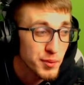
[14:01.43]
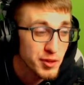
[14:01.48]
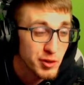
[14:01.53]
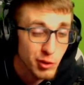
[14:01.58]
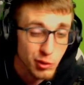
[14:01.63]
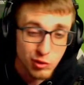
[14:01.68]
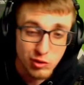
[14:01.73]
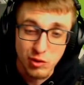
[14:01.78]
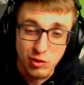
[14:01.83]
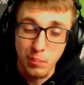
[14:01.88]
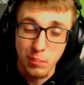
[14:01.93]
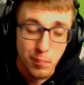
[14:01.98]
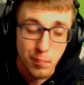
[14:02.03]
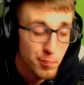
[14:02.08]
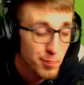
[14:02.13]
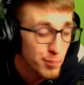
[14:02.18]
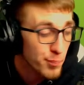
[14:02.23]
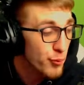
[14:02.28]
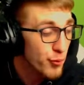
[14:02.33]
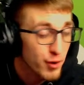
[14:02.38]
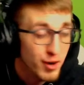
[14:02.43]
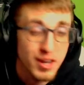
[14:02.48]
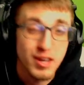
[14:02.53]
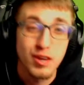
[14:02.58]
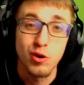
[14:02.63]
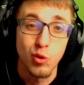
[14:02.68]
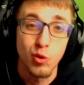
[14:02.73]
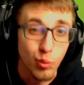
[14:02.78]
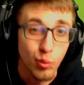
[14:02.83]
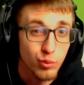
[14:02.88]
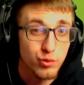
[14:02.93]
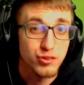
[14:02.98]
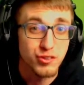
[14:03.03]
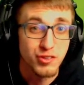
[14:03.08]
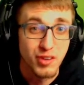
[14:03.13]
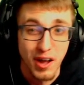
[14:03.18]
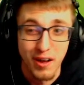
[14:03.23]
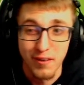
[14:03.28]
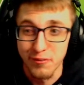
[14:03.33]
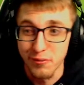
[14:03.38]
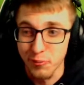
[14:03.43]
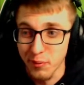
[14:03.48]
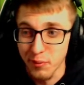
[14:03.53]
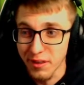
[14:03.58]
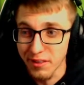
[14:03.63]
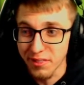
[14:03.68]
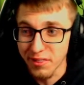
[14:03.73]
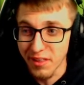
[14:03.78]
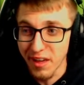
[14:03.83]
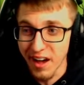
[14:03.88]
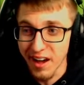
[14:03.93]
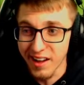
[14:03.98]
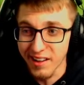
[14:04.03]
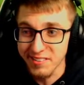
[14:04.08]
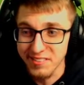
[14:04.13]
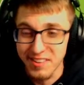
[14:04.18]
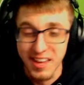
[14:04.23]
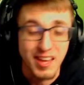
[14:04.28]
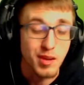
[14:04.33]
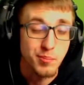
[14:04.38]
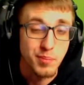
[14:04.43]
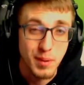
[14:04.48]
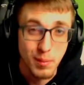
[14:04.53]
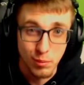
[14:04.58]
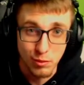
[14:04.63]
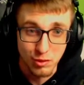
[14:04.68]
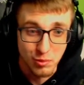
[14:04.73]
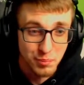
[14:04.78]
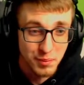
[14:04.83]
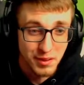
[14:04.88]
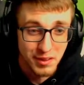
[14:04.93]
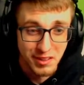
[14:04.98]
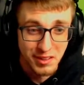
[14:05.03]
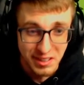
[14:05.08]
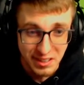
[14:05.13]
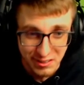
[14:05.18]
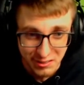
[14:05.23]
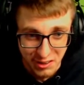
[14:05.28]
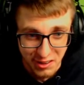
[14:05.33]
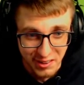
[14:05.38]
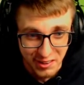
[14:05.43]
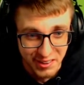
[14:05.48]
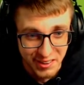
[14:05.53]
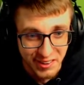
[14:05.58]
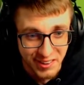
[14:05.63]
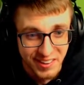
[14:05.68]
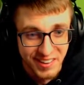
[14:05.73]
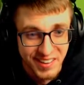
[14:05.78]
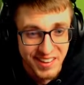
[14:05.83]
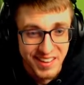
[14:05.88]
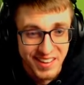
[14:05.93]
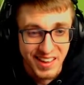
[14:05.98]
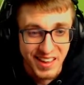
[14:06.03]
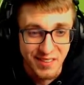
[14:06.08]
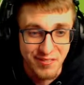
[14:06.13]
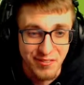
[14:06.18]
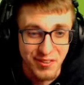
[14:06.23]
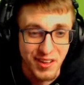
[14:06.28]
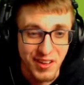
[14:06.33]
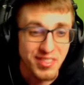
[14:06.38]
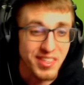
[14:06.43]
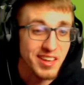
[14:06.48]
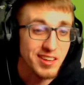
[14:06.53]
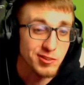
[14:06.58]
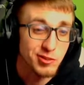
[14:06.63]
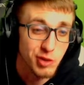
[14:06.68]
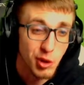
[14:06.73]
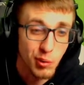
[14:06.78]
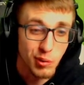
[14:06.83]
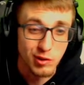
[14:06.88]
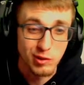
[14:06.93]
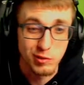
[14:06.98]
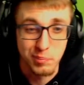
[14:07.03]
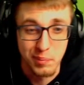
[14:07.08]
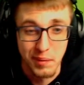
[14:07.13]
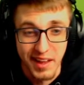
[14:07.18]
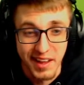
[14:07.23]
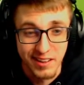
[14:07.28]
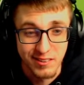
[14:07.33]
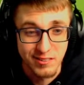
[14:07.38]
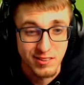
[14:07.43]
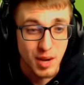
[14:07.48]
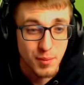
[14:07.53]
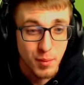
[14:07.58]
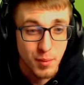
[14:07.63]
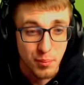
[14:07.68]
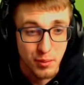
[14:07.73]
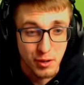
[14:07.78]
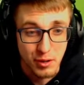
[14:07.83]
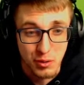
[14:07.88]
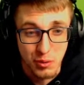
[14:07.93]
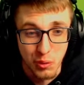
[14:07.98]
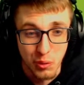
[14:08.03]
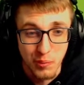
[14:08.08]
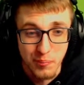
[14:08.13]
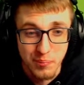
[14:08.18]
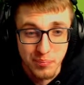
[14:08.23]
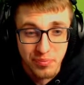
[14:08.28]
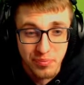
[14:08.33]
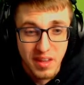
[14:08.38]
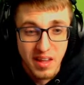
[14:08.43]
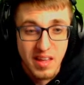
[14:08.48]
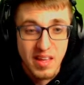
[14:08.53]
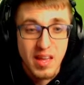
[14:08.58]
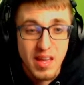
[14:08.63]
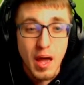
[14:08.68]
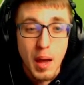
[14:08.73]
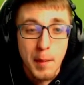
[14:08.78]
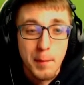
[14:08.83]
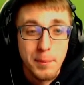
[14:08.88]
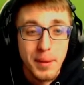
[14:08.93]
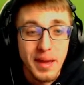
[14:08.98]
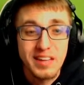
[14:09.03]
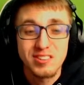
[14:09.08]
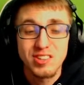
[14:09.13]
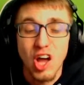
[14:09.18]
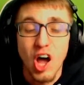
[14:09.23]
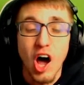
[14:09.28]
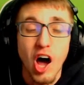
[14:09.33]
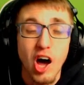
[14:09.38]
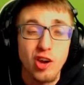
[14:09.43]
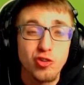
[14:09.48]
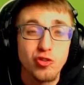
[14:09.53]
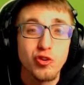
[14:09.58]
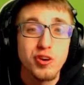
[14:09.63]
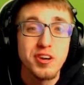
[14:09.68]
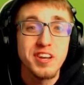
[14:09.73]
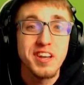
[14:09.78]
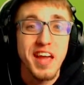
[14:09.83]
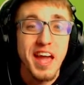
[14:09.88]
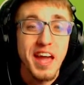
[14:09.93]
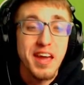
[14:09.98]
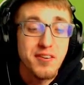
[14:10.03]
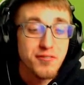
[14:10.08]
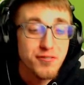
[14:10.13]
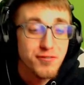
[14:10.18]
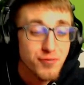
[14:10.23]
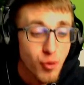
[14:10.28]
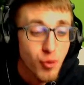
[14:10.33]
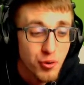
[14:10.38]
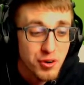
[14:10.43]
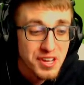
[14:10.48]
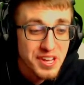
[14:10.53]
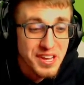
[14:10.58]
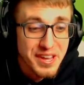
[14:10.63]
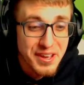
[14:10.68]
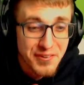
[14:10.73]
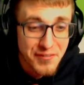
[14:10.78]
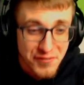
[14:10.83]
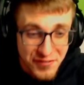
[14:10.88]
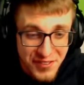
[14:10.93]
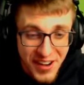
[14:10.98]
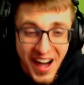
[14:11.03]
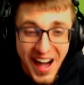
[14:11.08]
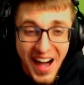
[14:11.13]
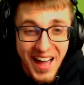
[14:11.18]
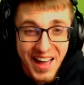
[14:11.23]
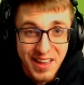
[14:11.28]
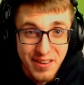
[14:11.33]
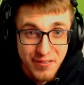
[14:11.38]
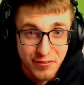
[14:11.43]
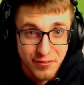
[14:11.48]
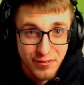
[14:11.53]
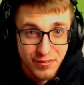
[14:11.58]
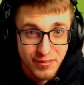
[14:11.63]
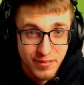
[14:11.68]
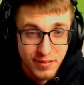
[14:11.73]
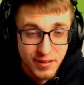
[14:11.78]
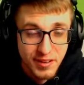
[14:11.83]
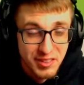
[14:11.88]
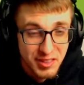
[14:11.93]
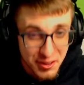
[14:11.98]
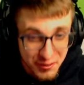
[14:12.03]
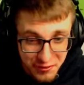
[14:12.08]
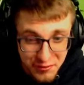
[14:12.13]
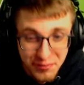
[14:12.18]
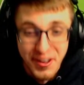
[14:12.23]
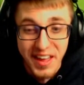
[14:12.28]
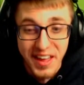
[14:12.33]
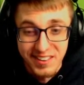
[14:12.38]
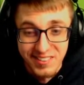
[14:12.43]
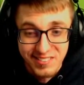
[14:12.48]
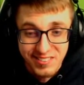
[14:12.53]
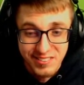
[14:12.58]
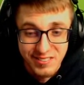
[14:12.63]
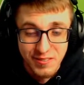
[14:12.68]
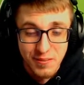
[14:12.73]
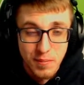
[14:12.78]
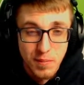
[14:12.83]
do some pretty cool stuff with taking people's abilities on here if things go as planned. So that'd be pretty cool. Base 145 defense.